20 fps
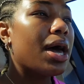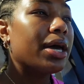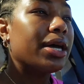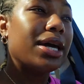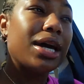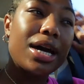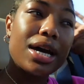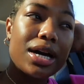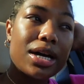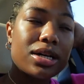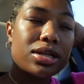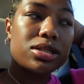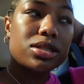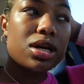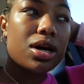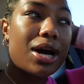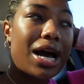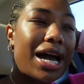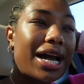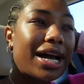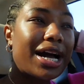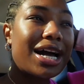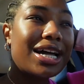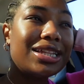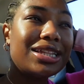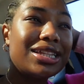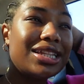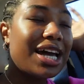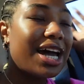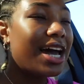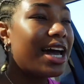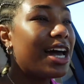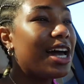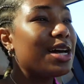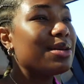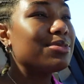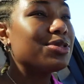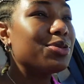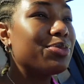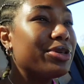yeah, so I got that.
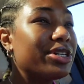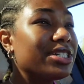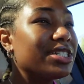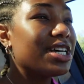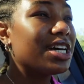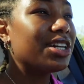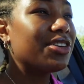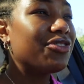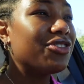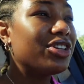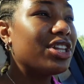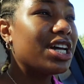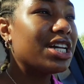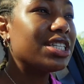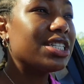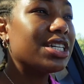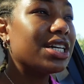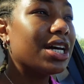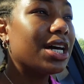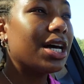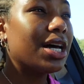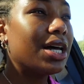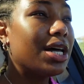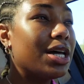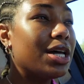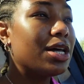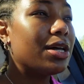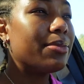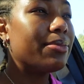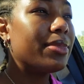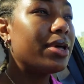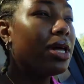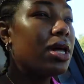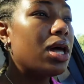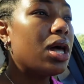I'm super excited for that to come.